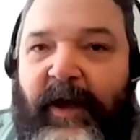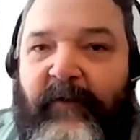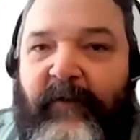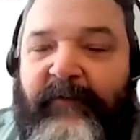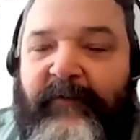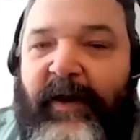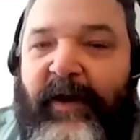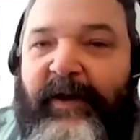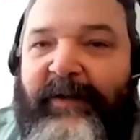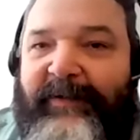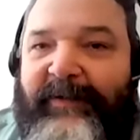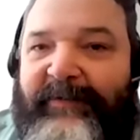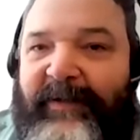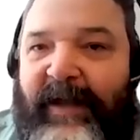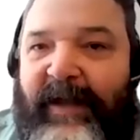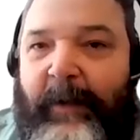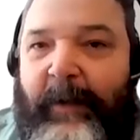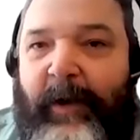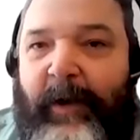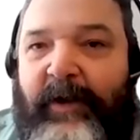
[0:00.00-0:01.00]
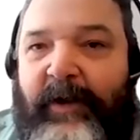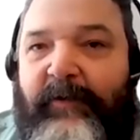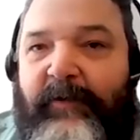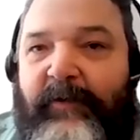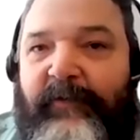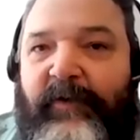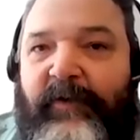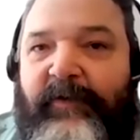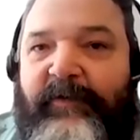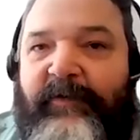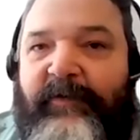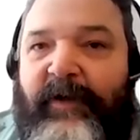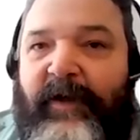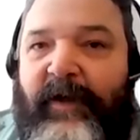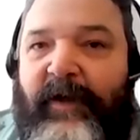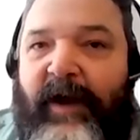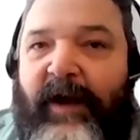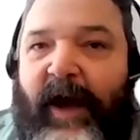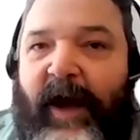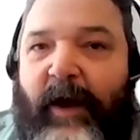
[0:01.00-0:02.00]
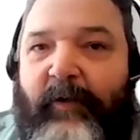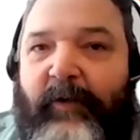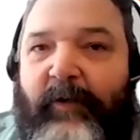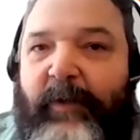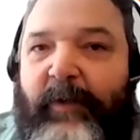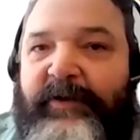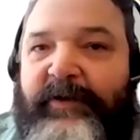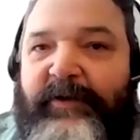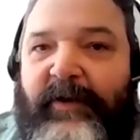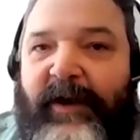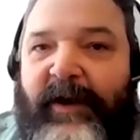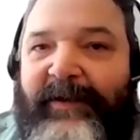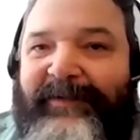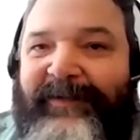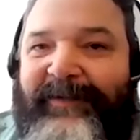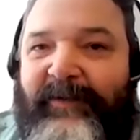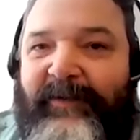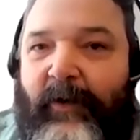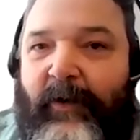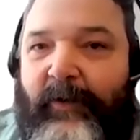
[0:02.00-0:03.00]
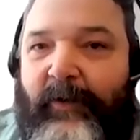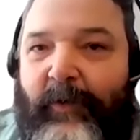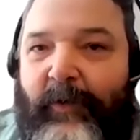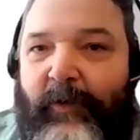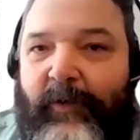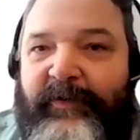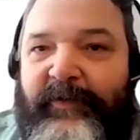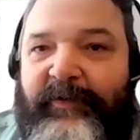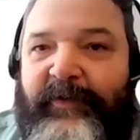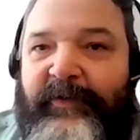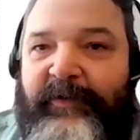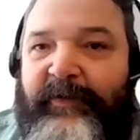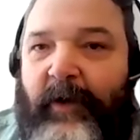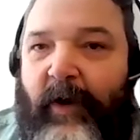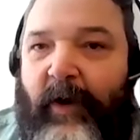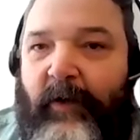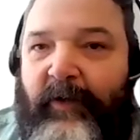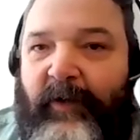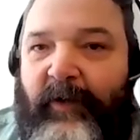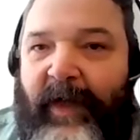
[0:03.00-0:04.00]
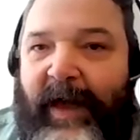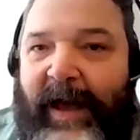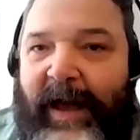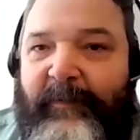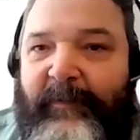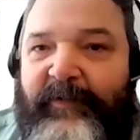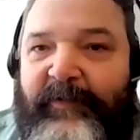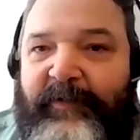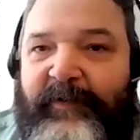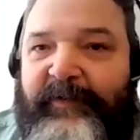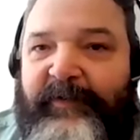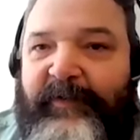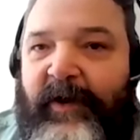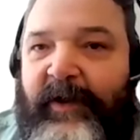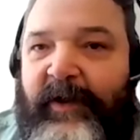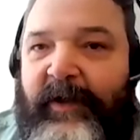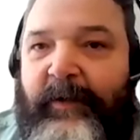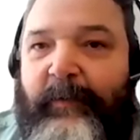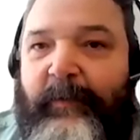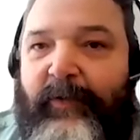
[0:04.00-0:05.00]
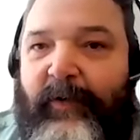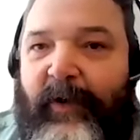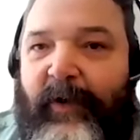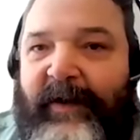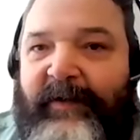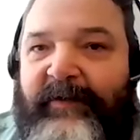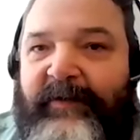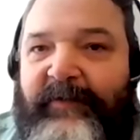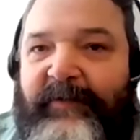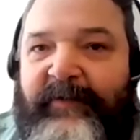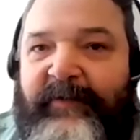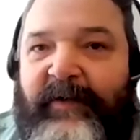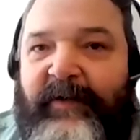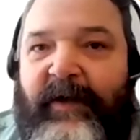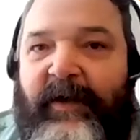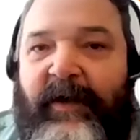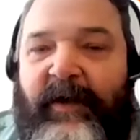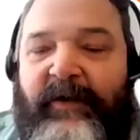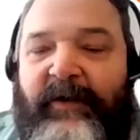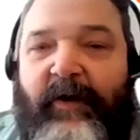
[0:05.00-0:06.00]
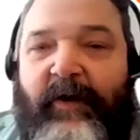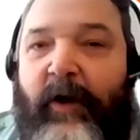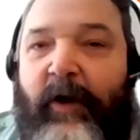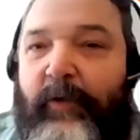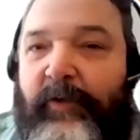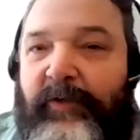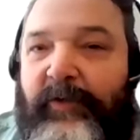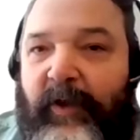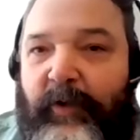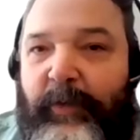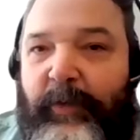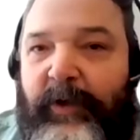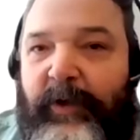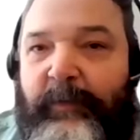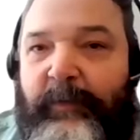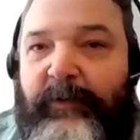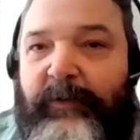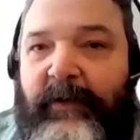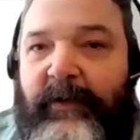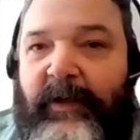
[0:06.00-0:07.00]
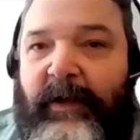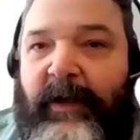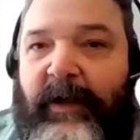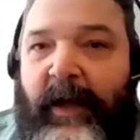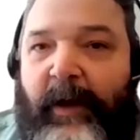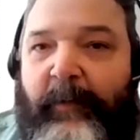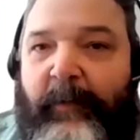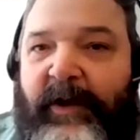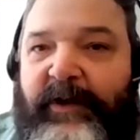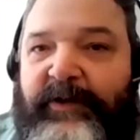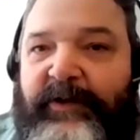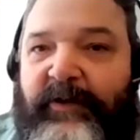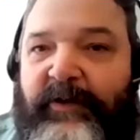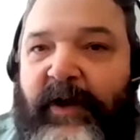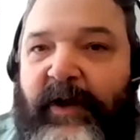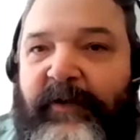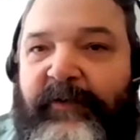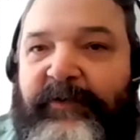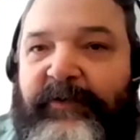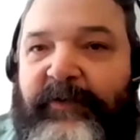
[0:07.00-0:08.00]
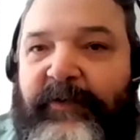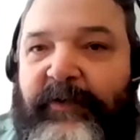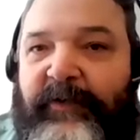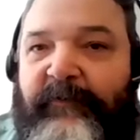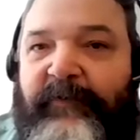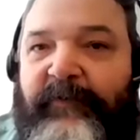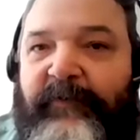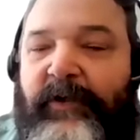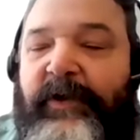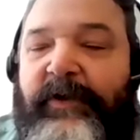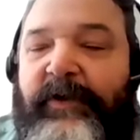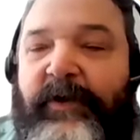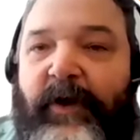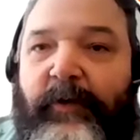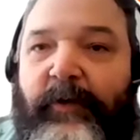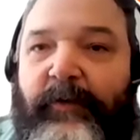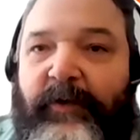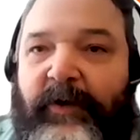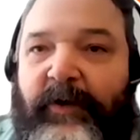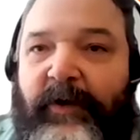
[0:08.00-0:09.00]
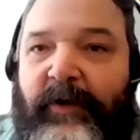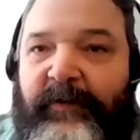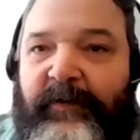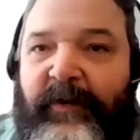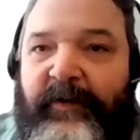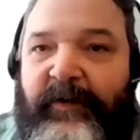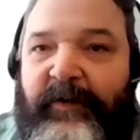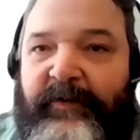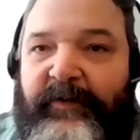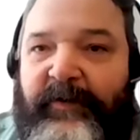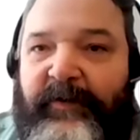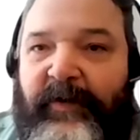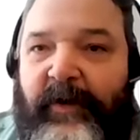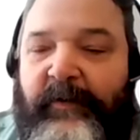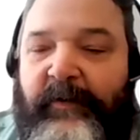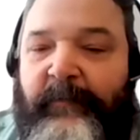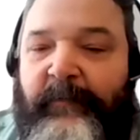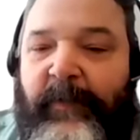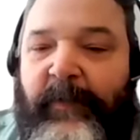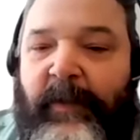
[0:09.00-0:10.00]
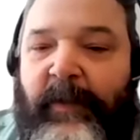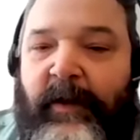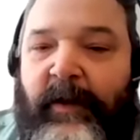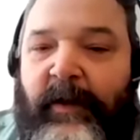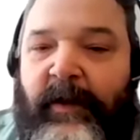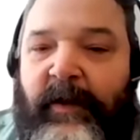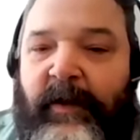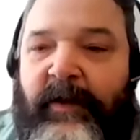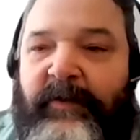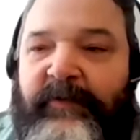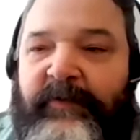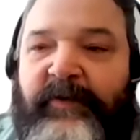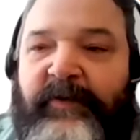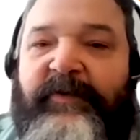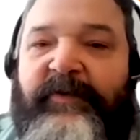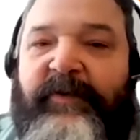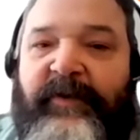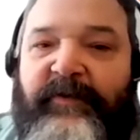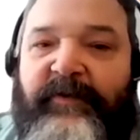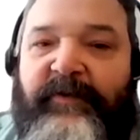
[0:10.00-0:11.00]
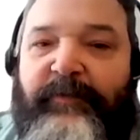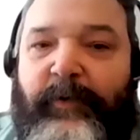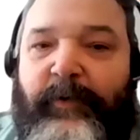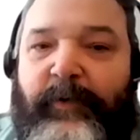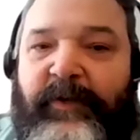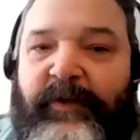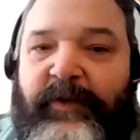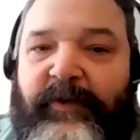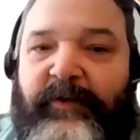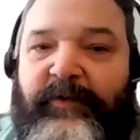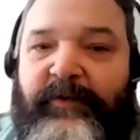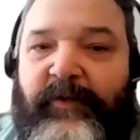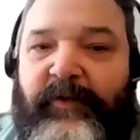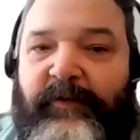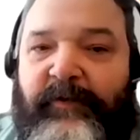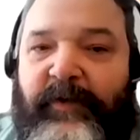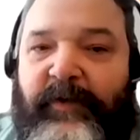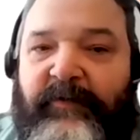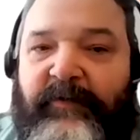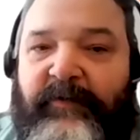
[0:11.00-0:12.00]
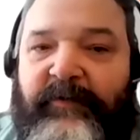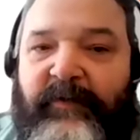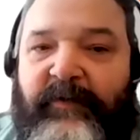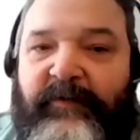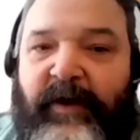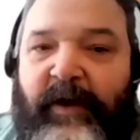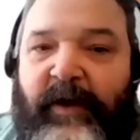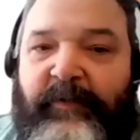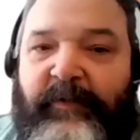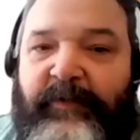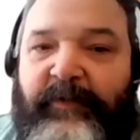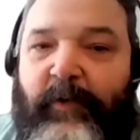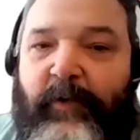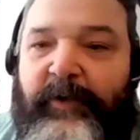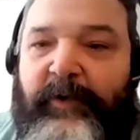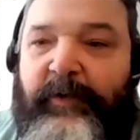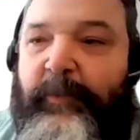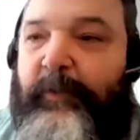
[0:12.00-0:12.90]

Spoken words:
final exam at a university, I would make sure I attend all the courses, all the labs, study, practice, talk with other people, and make sure I fully know the content that's there. Such it is with the certification exams. You want to